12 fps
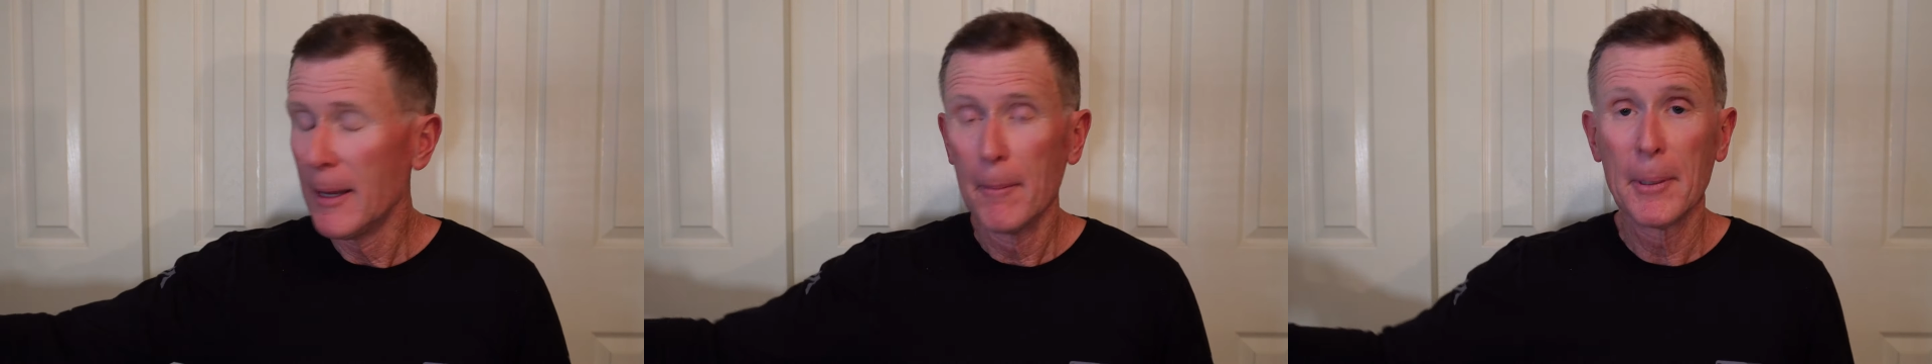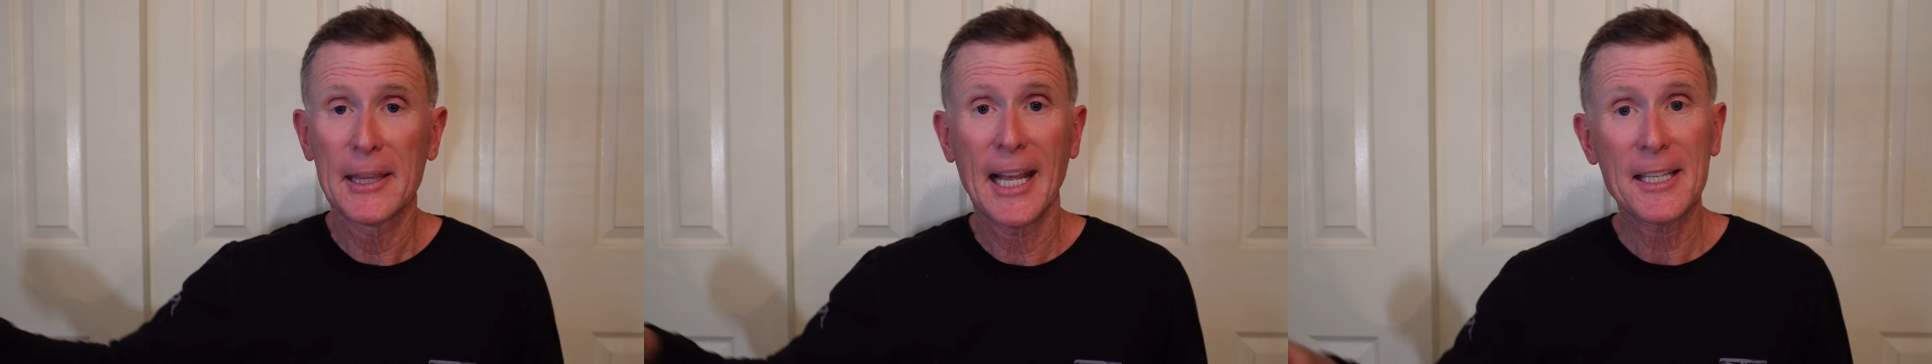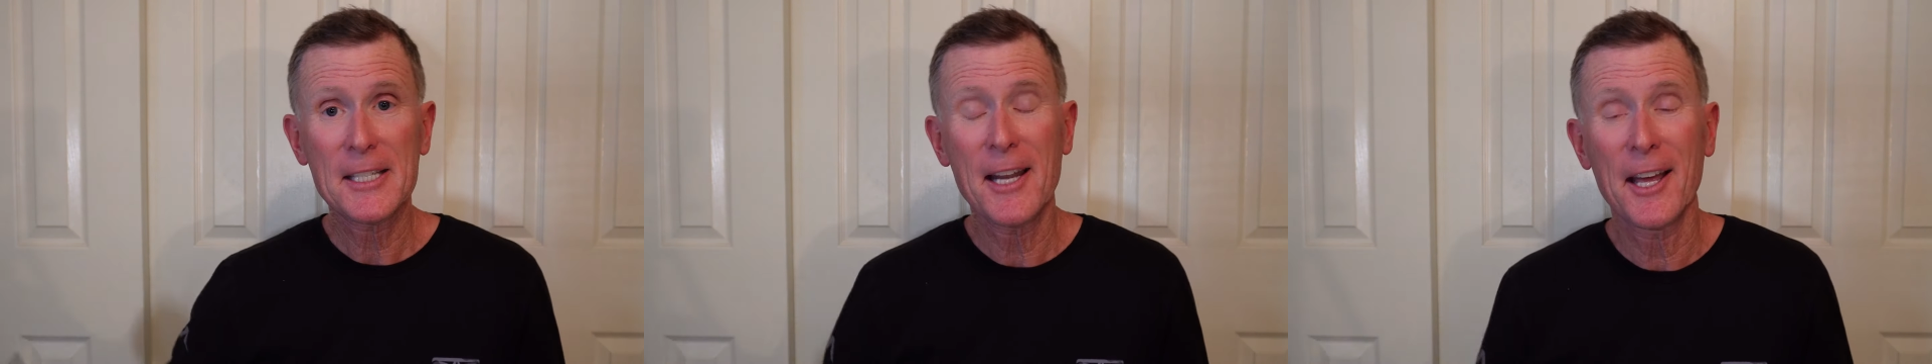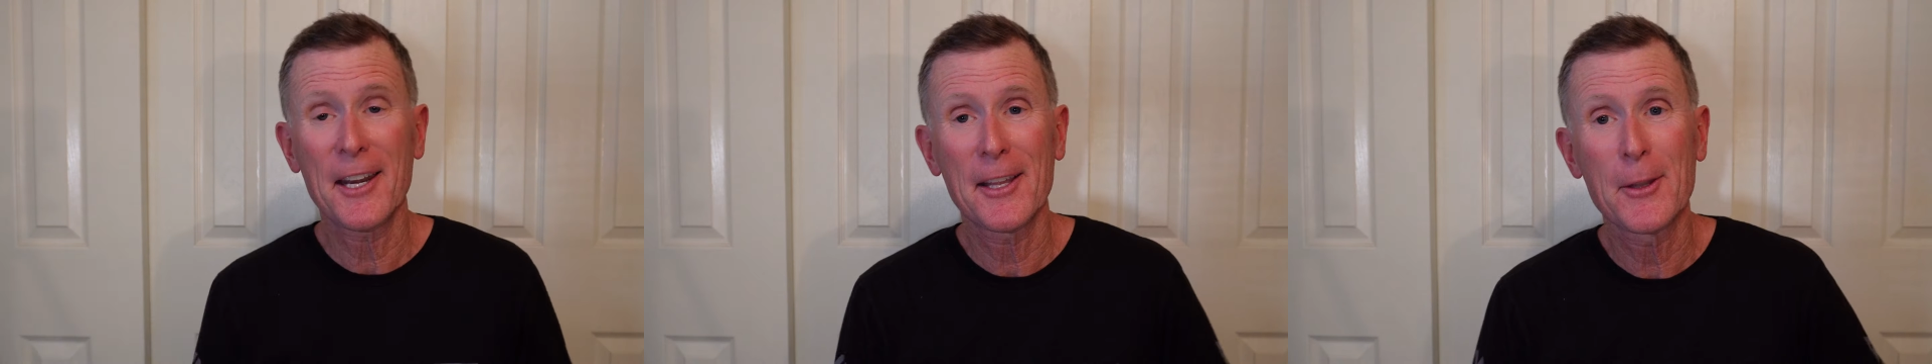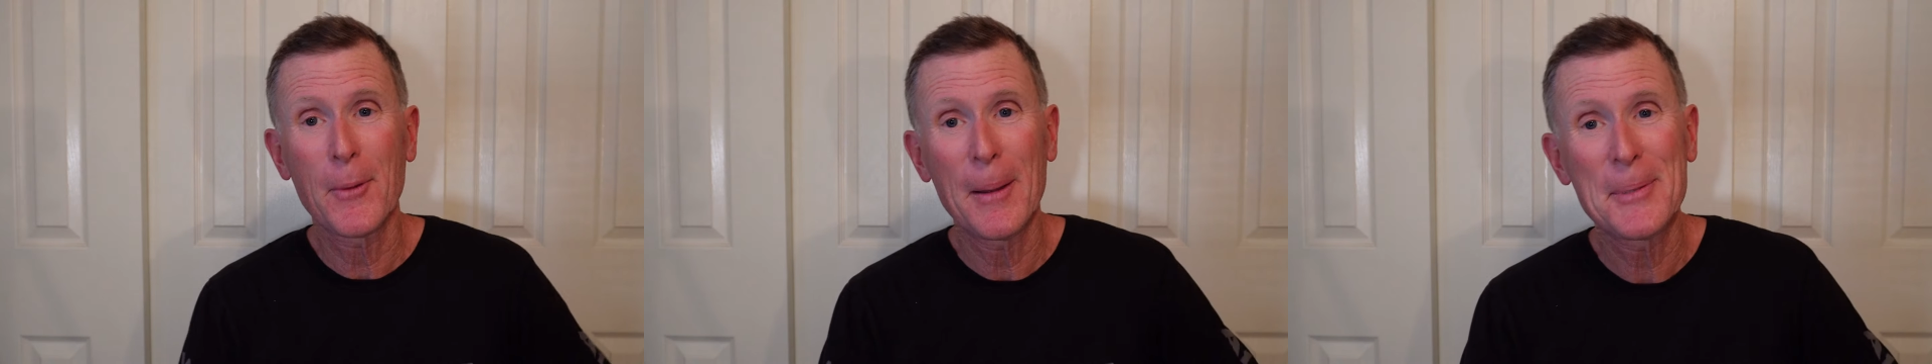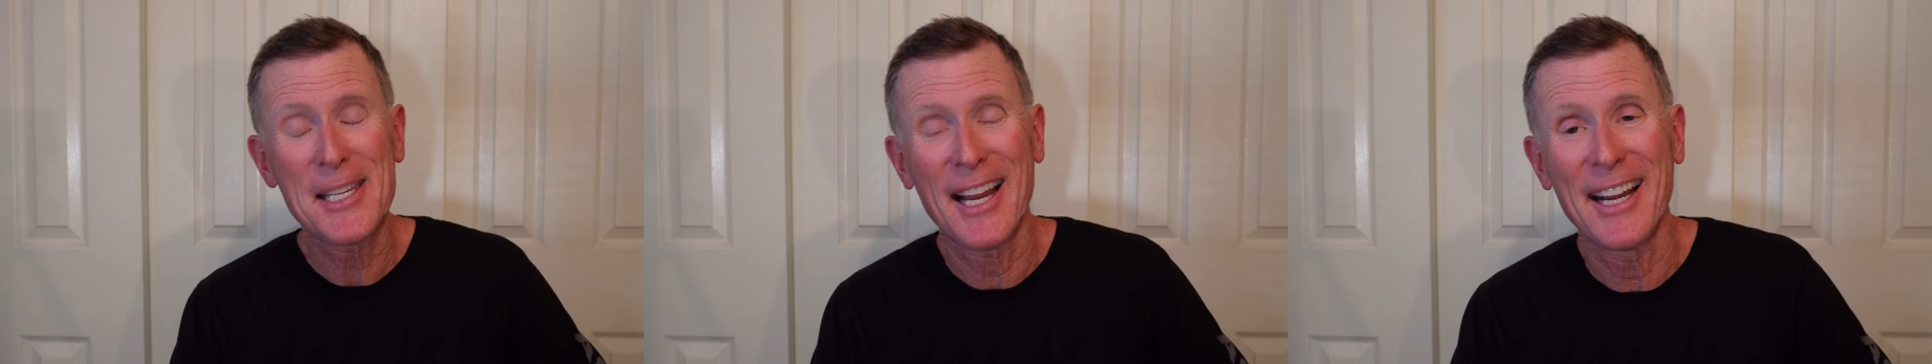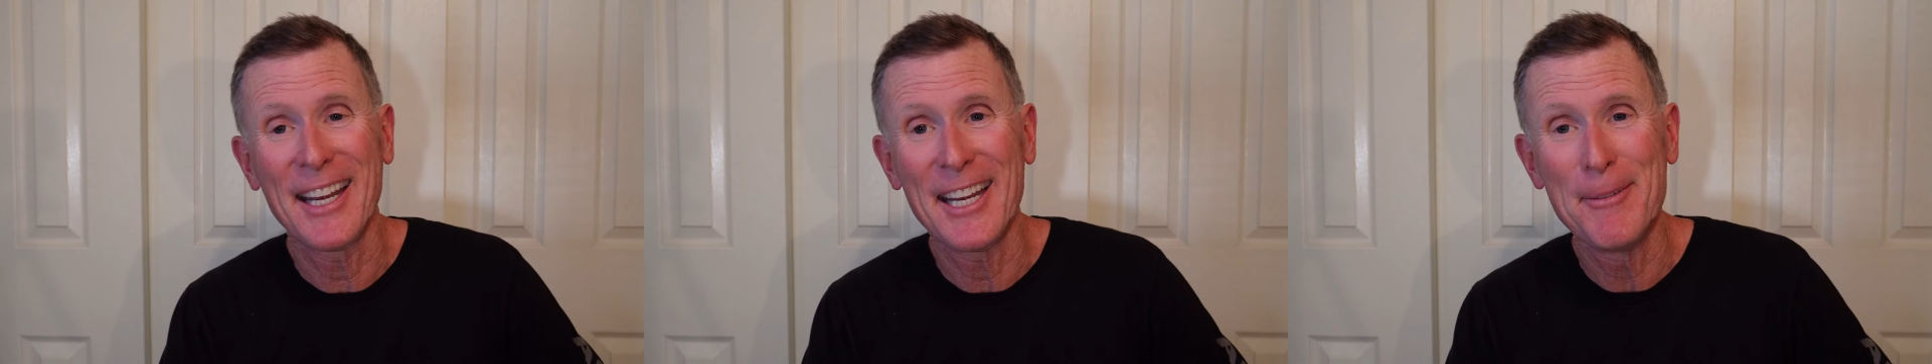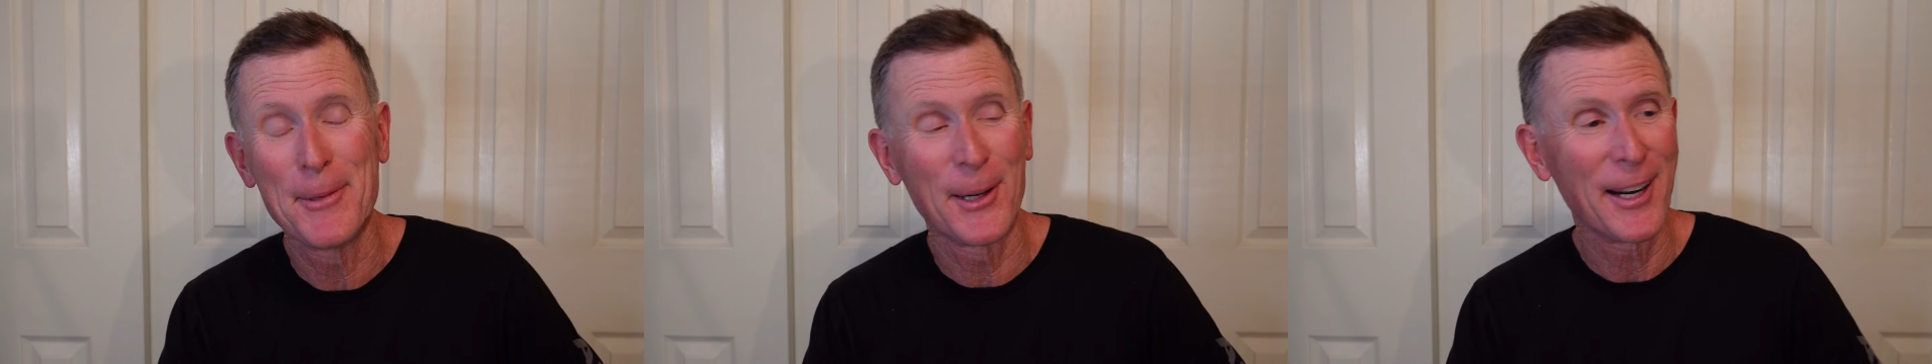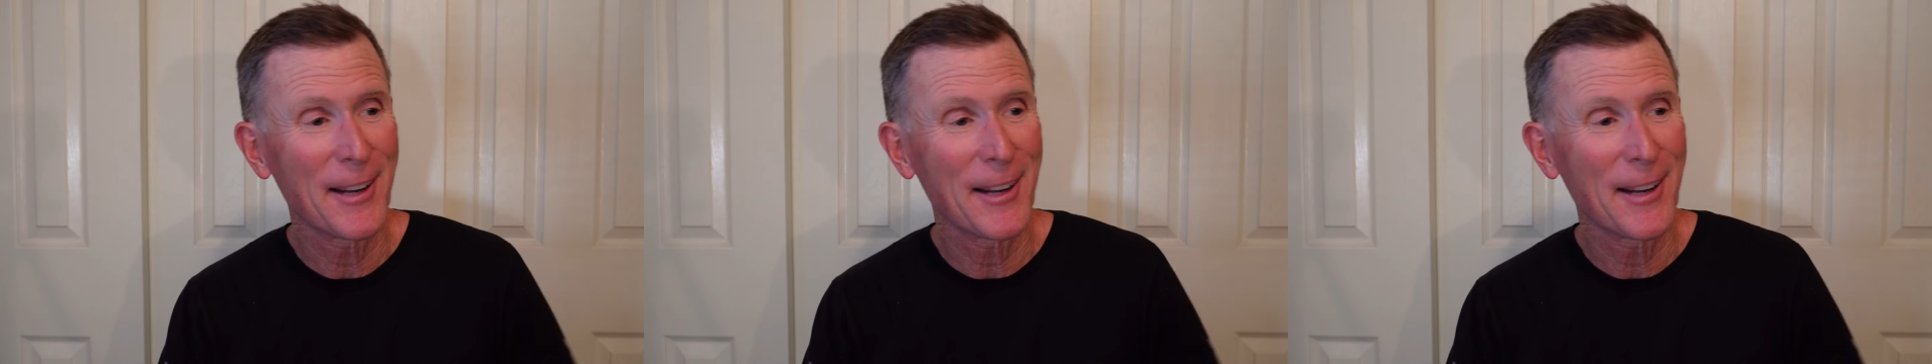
But that's not on the website anymore.